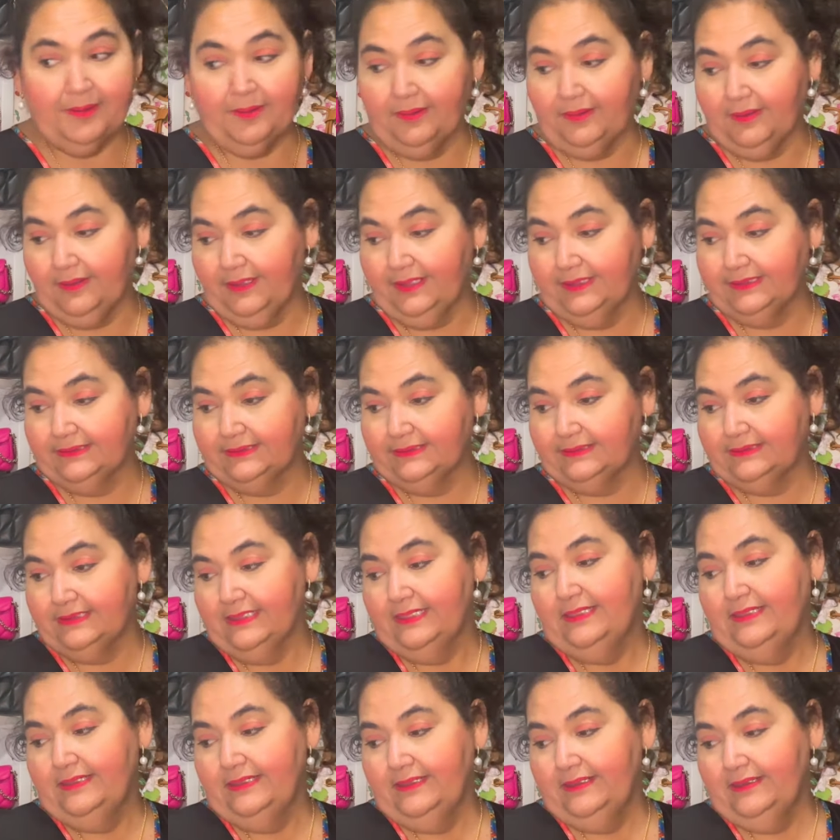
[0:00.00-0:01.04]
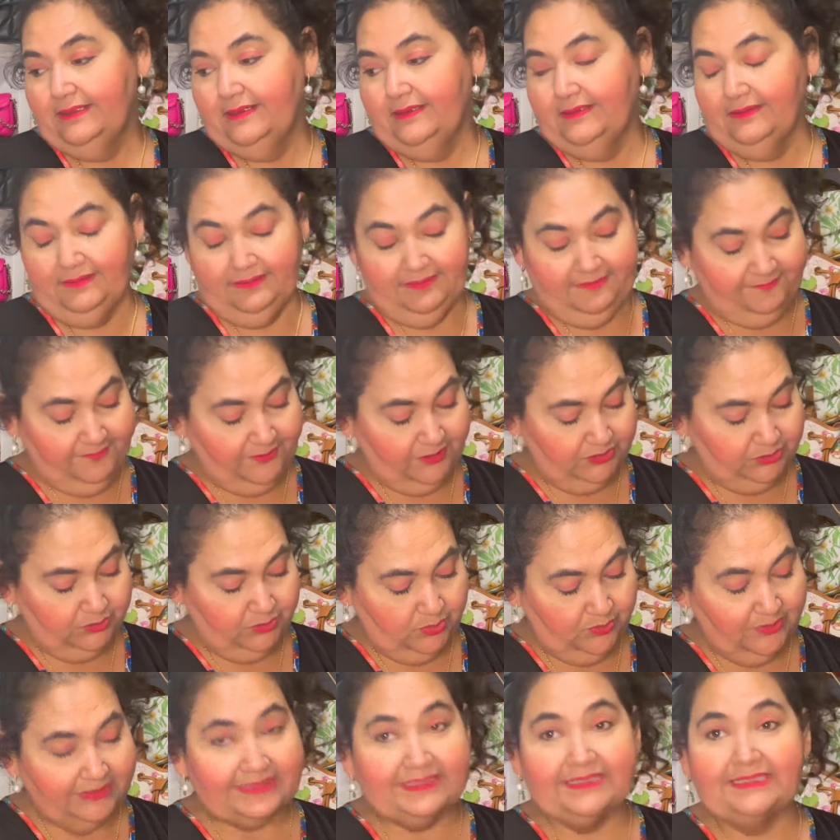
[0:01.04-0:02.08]
It's the first one
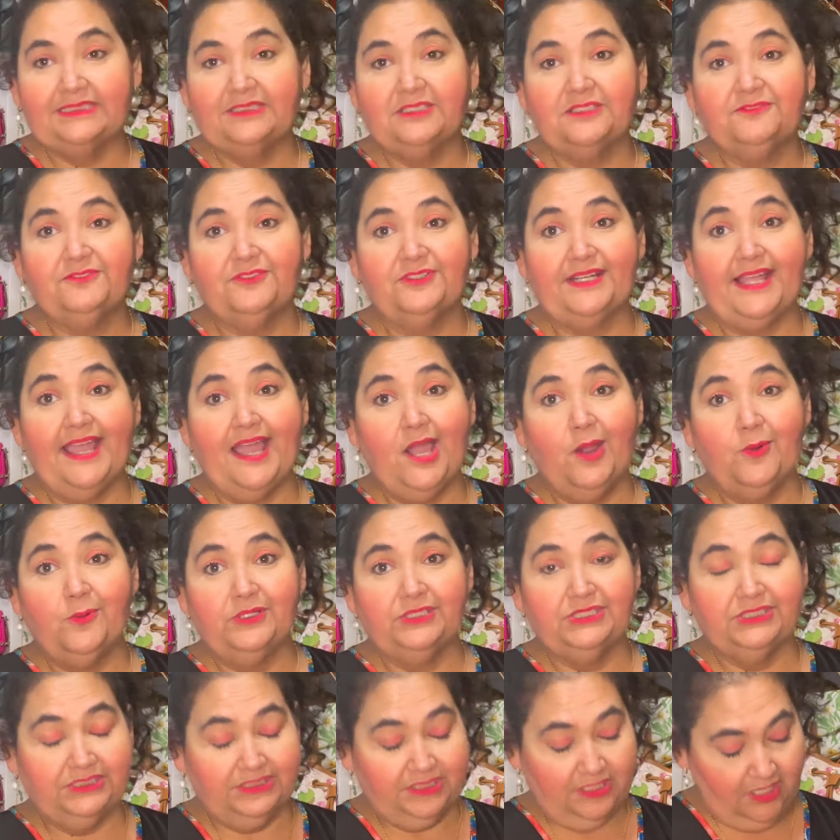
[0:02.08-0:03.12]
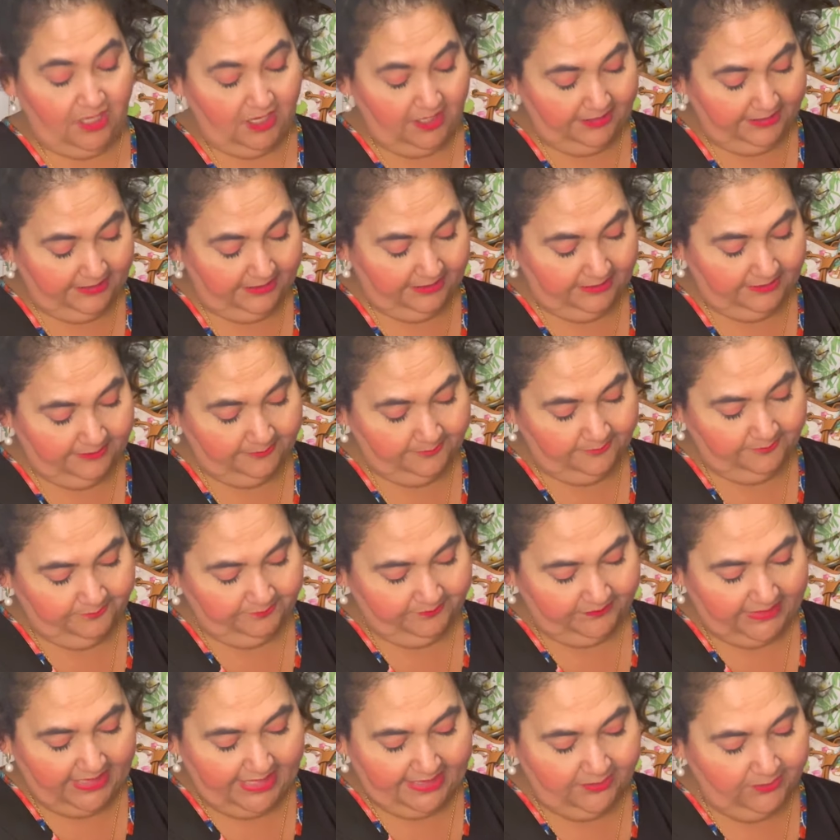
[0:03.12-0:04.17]
was sitting there for an hour just clocking.
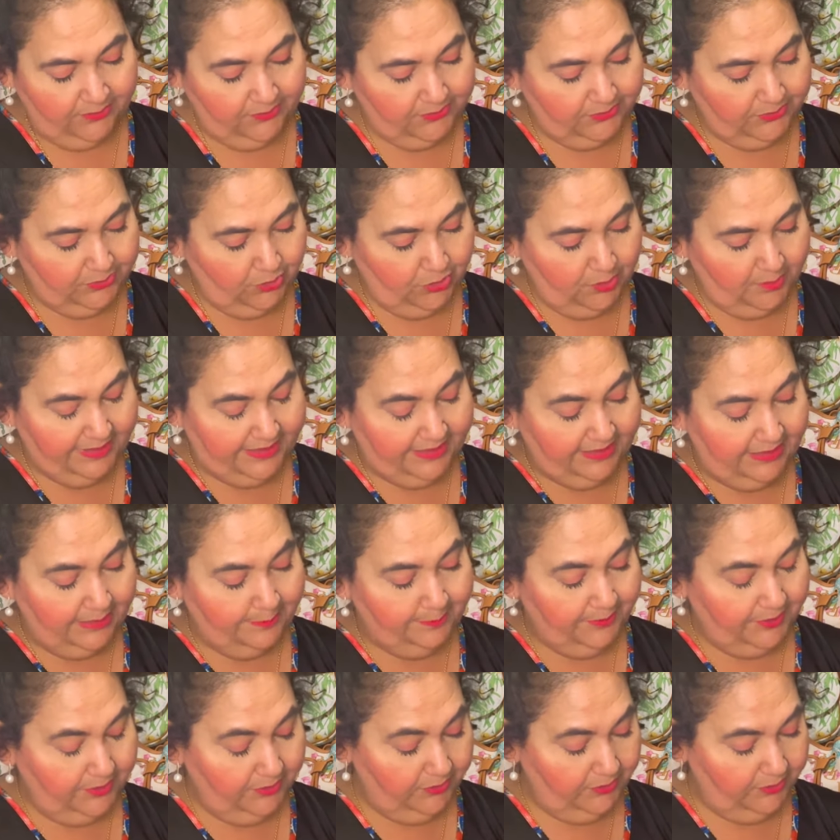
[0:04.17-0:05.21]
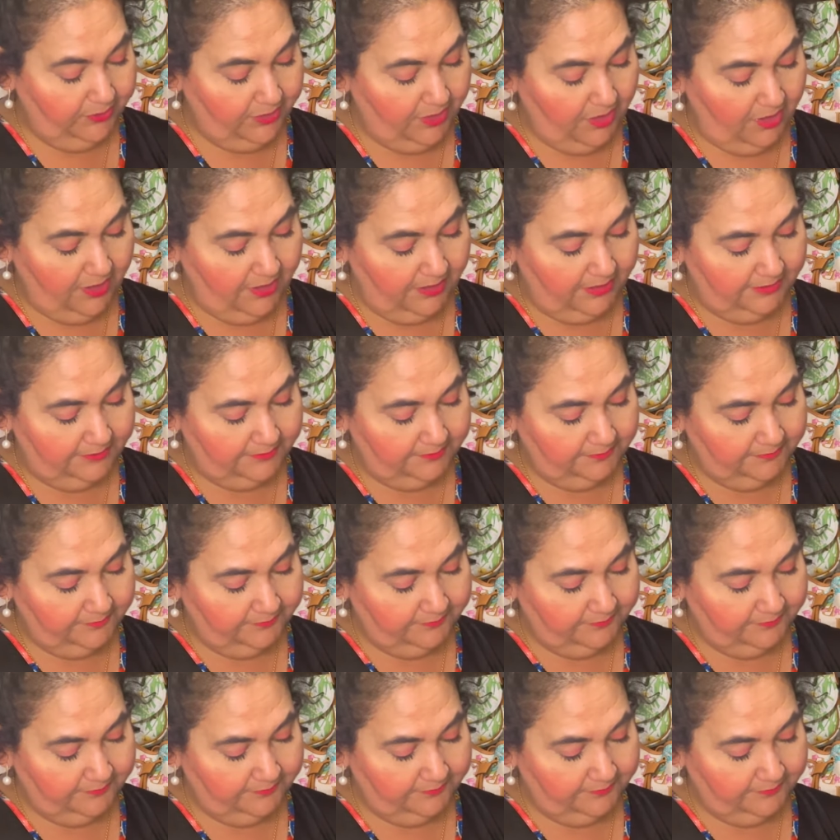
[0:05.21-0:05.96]
I don't normally upload on